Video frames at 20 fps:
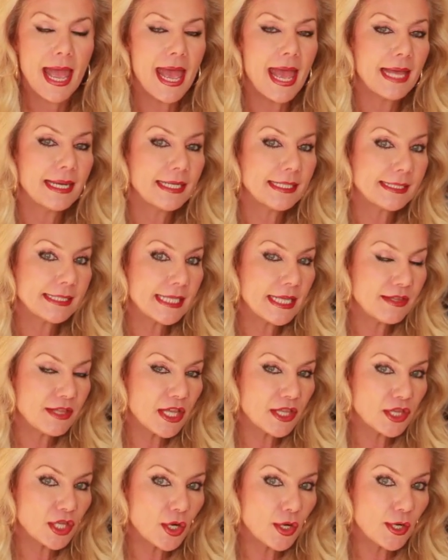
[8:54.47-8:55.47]
and it's in
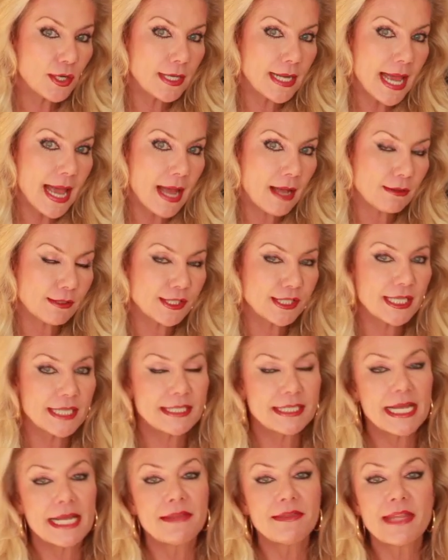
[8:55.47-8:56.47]
the third house. The
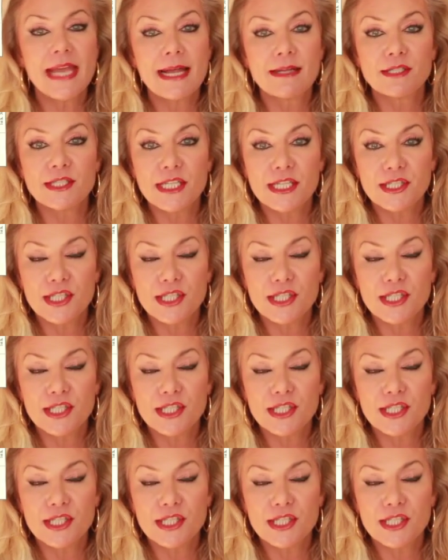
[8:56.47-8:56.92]
10th house